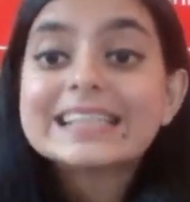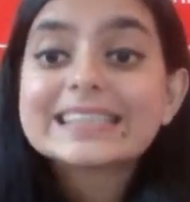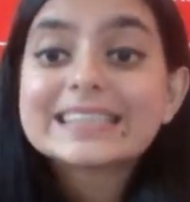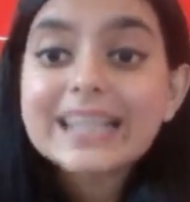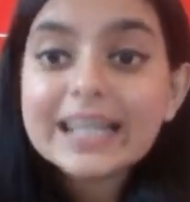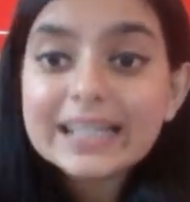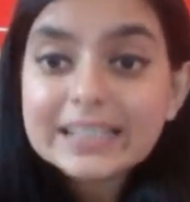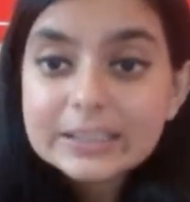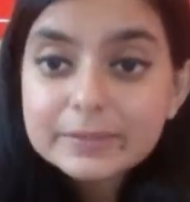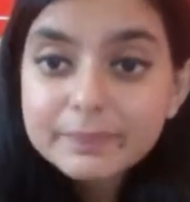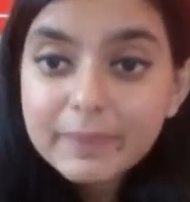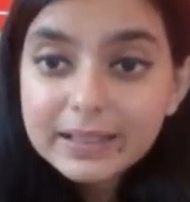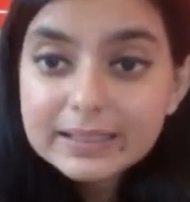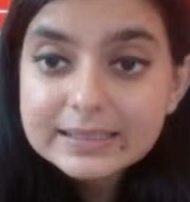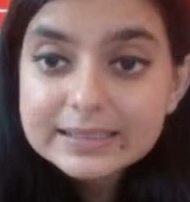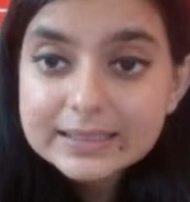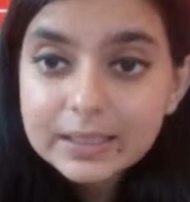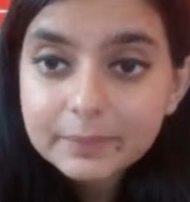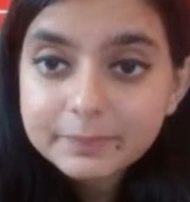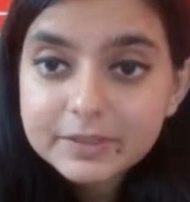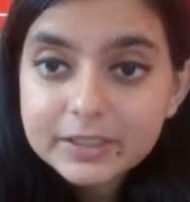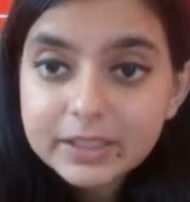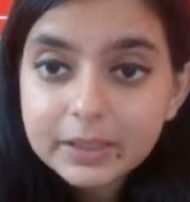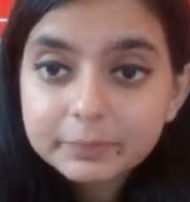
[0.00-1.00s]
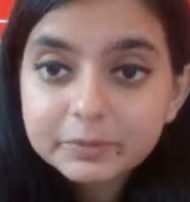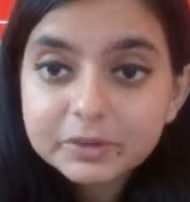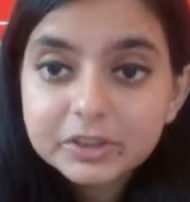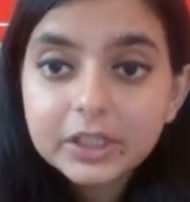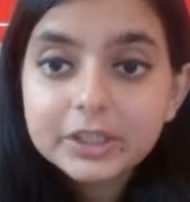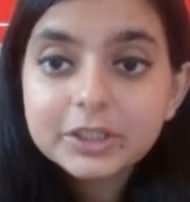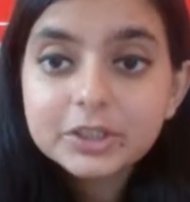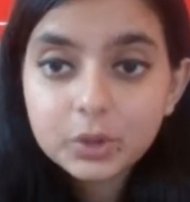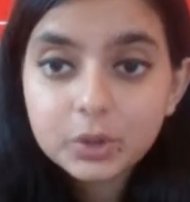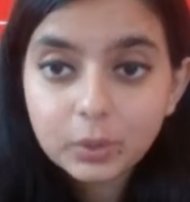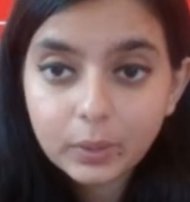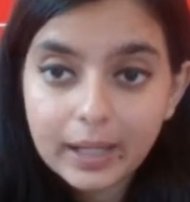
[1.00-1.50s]
6 month
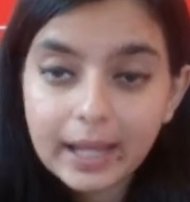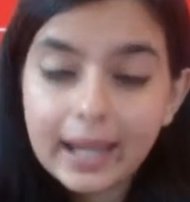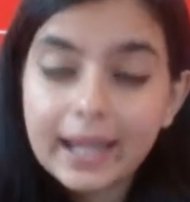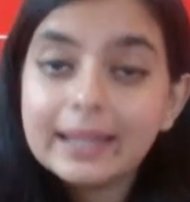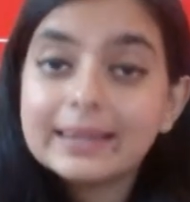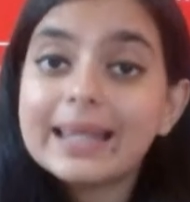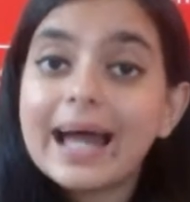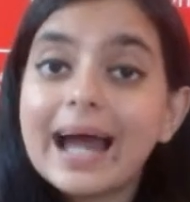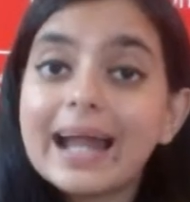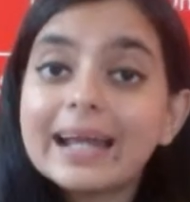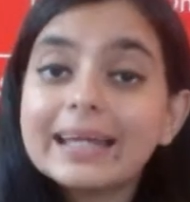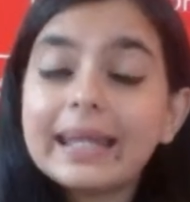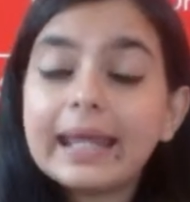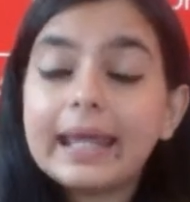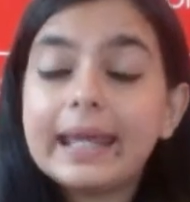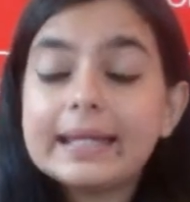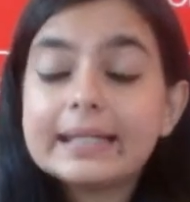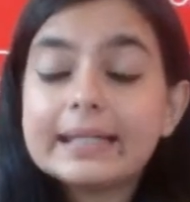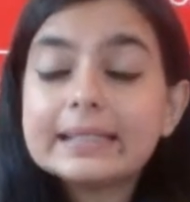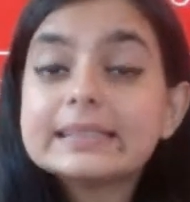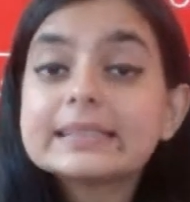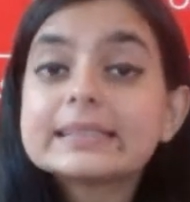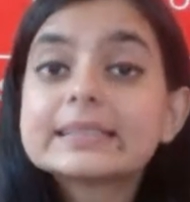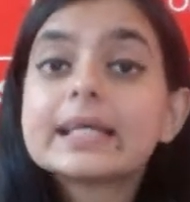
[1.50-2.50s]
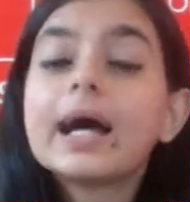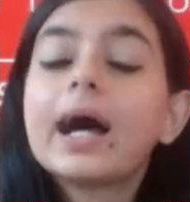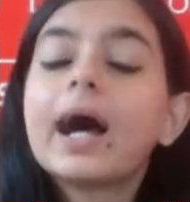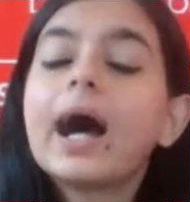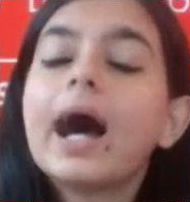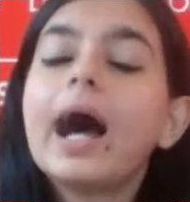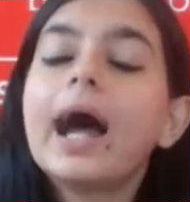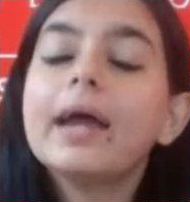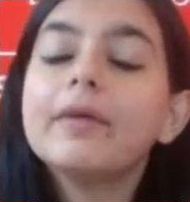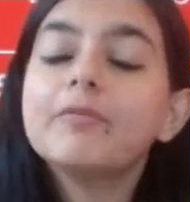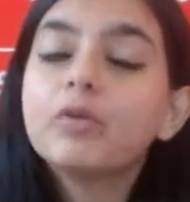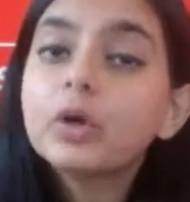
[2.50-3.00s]
subscription jo hai, that is,
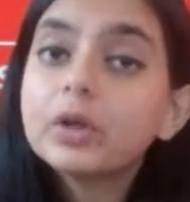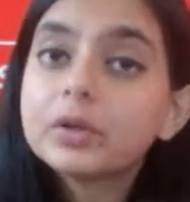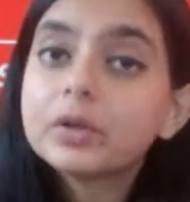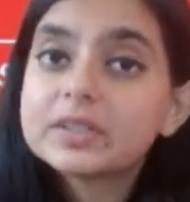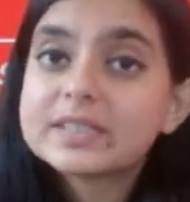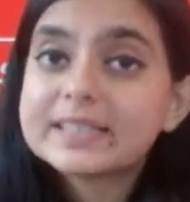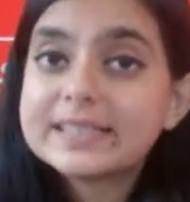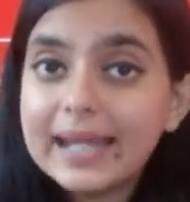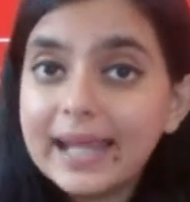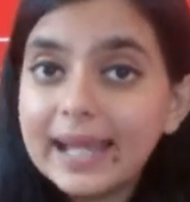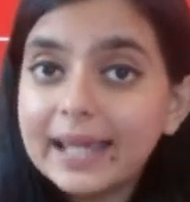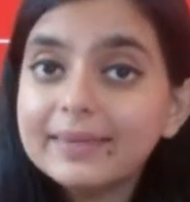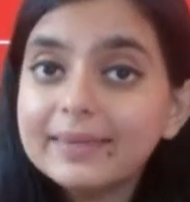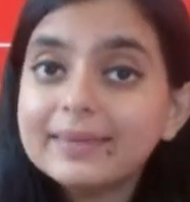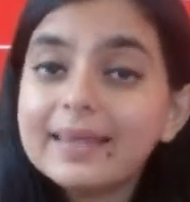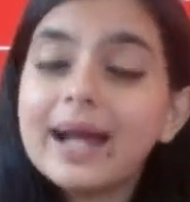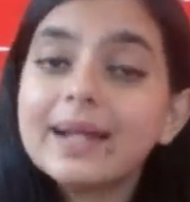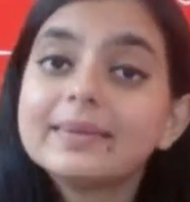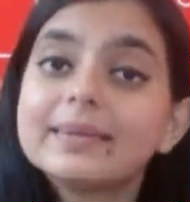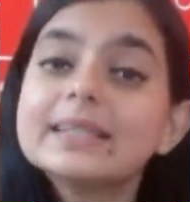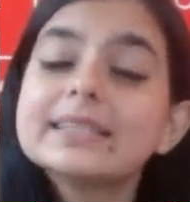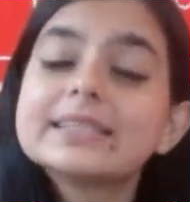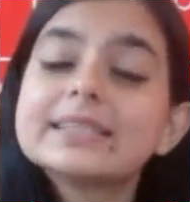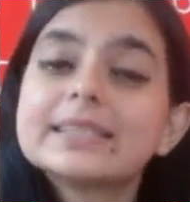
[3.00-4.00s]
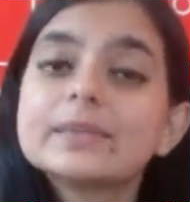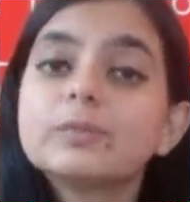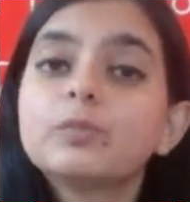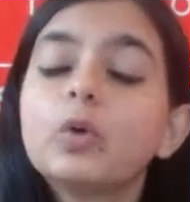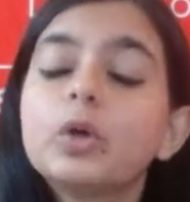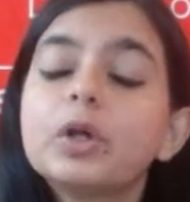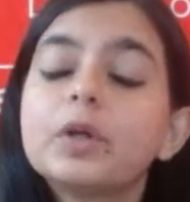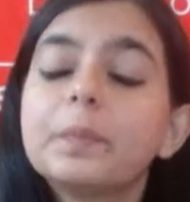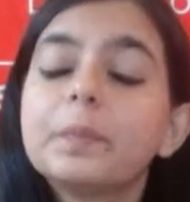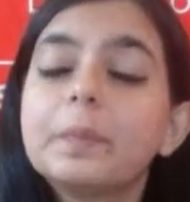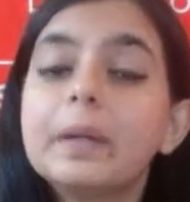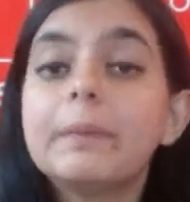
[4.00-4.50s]
I would say that this
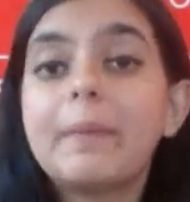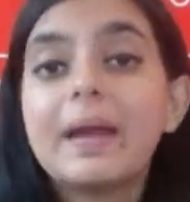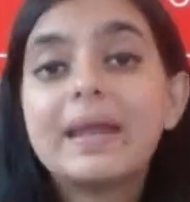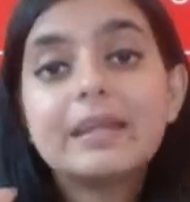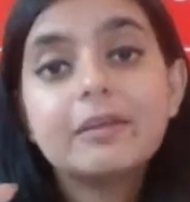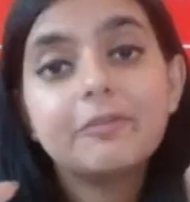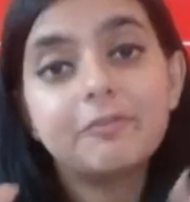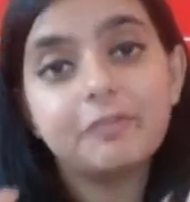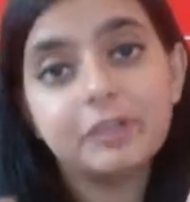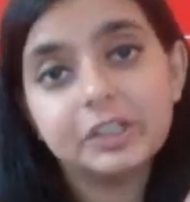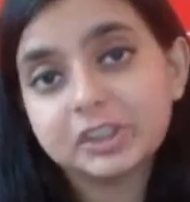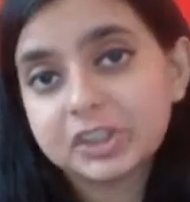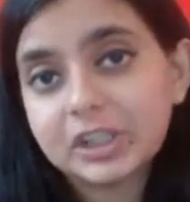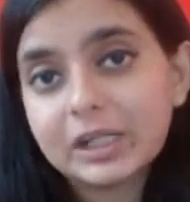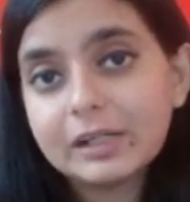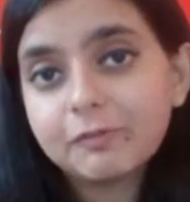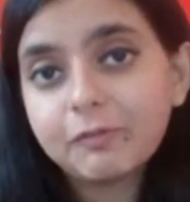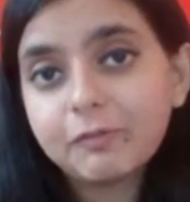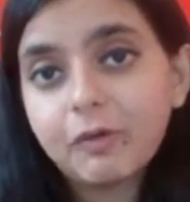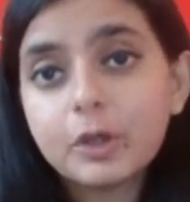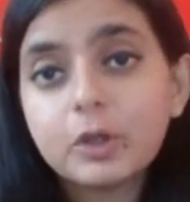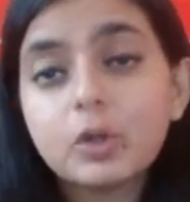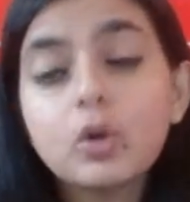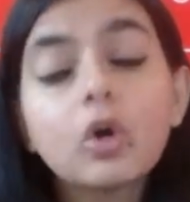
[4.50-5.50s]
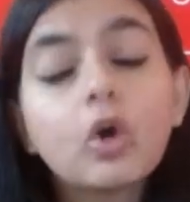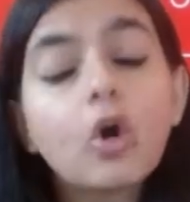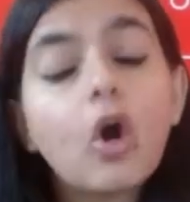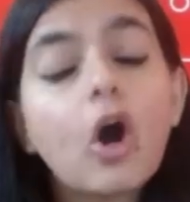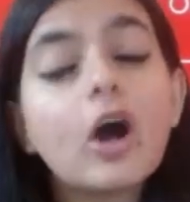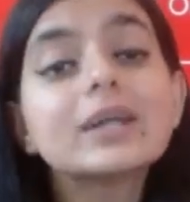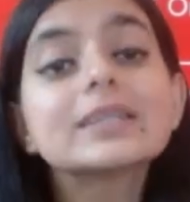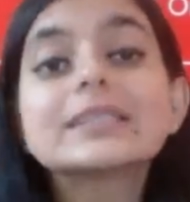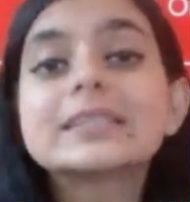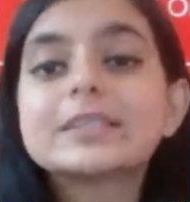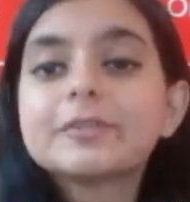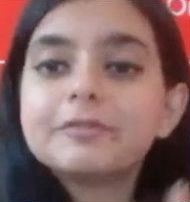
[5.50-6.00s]
would be beneficial for you,
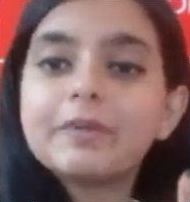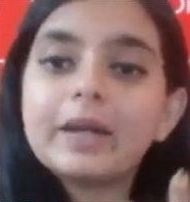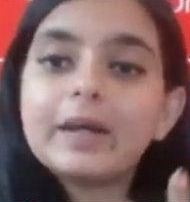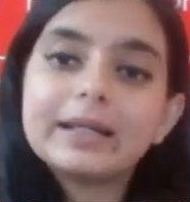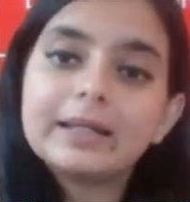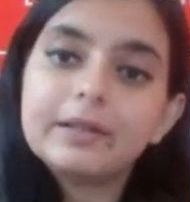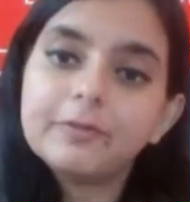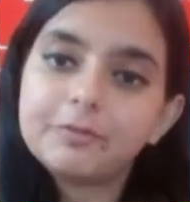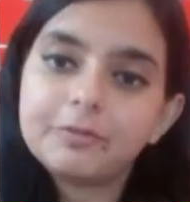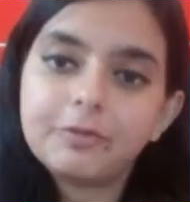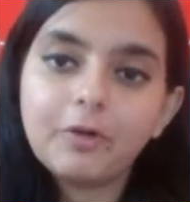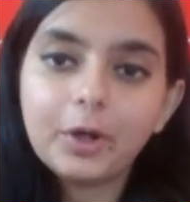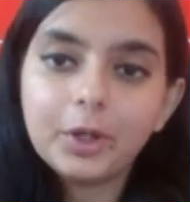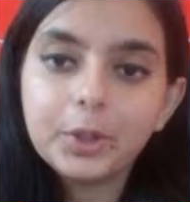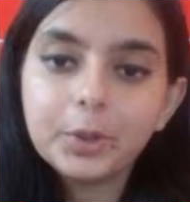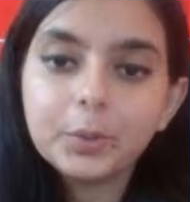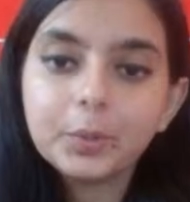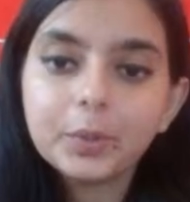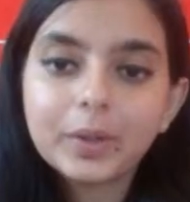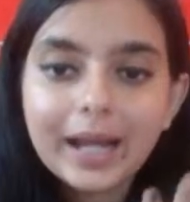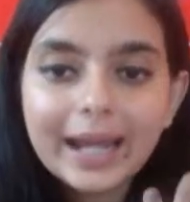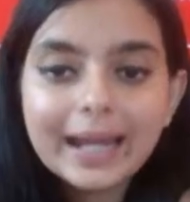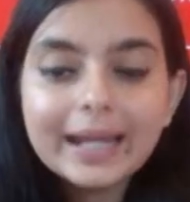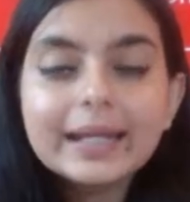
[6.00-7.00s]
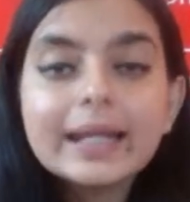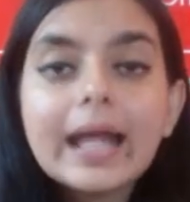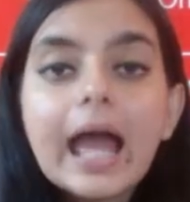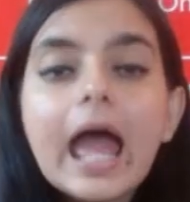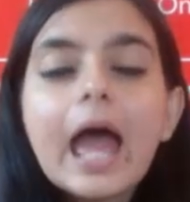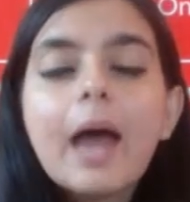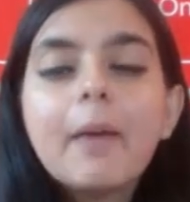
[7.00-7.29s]
cost effective for you, right?